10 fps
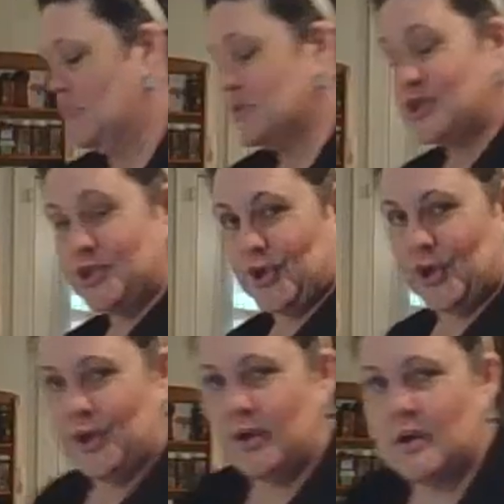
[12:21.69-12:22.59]

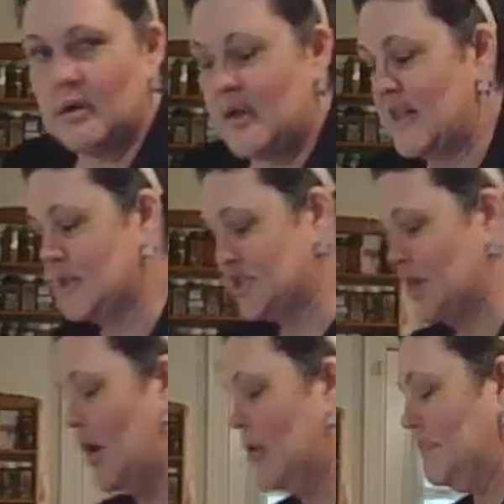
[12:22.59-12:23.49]
sugar and the
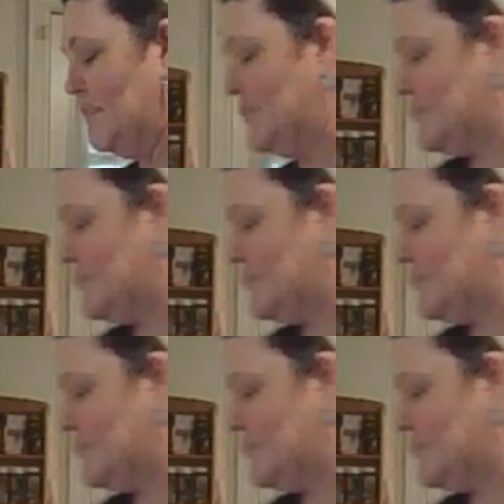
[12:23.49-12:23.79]
salt?